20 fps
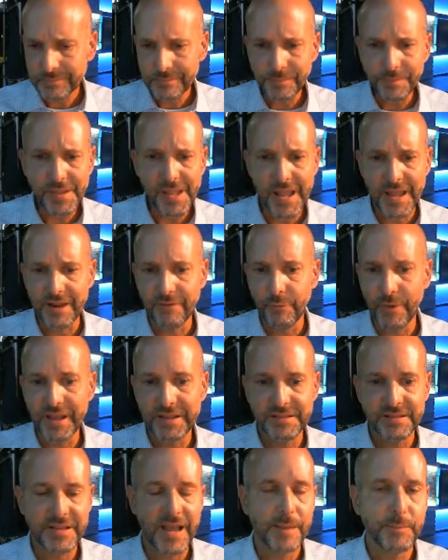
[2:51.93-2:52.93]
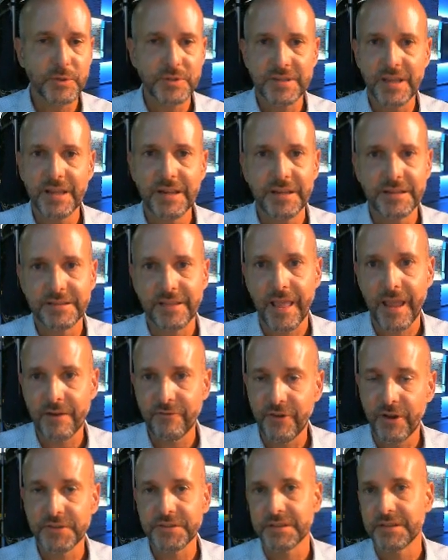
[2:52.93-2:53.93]
And if we had simultaneous
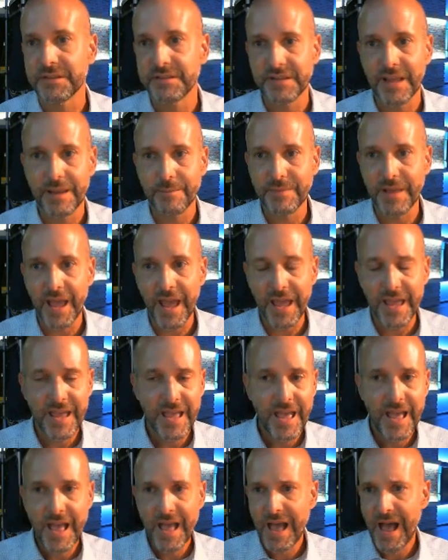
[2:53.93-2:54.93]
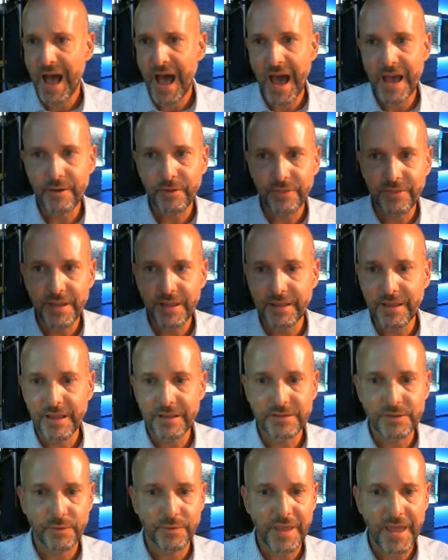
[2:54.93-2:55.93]
landfalls in the same day, I don't think
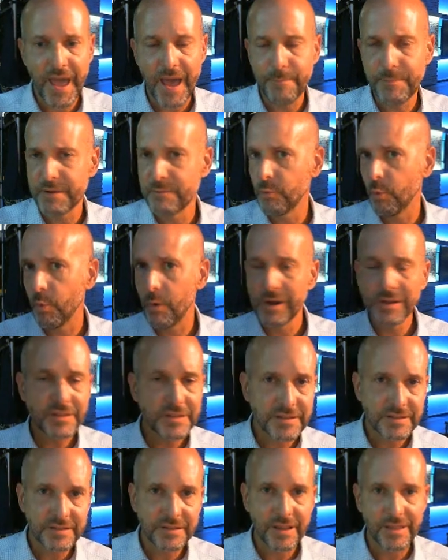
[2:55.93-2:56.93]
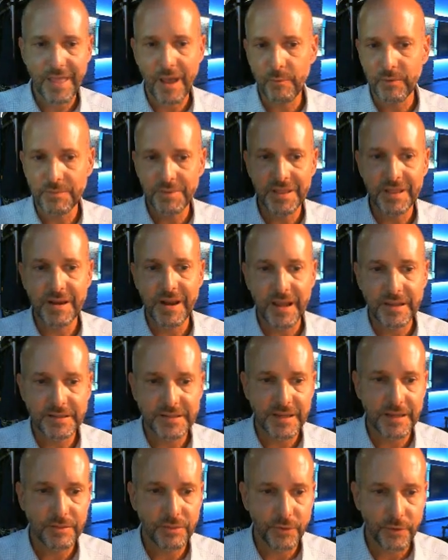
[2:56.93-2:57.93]
it's only happened once, and that would be the
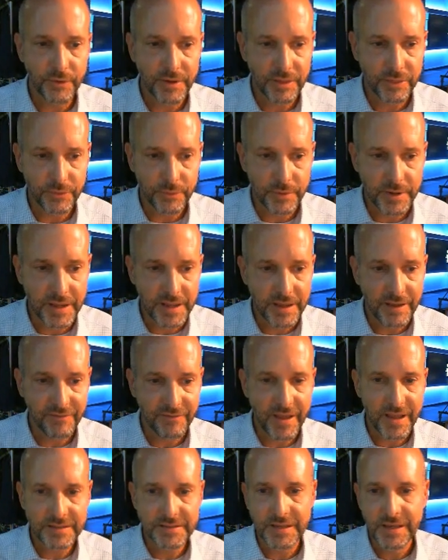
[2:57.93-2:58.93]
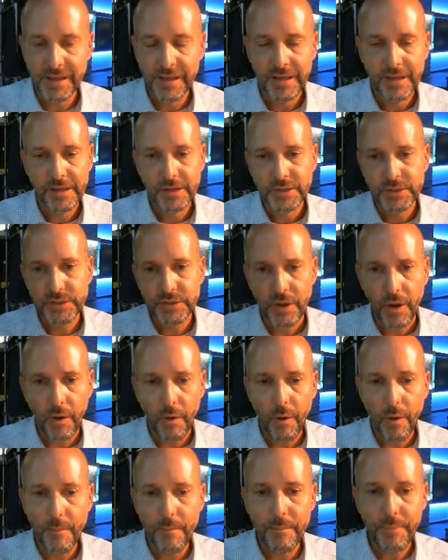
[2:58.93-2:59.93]
1933 event.
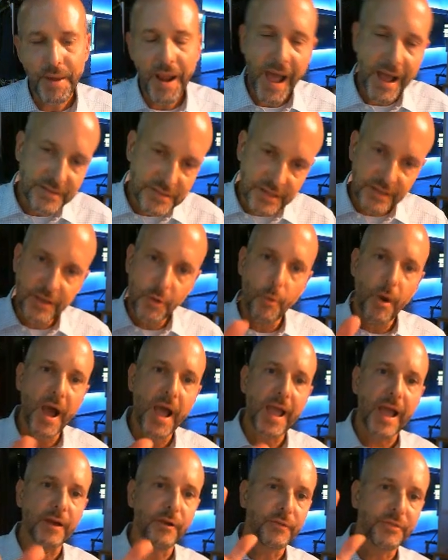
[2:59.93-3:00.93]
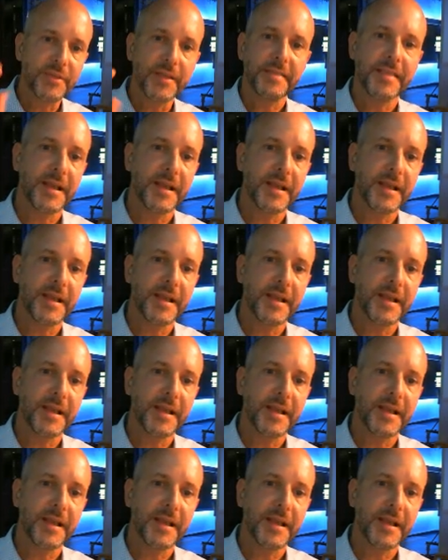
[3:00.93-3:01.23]
So, but I'll tell you why I don't think that's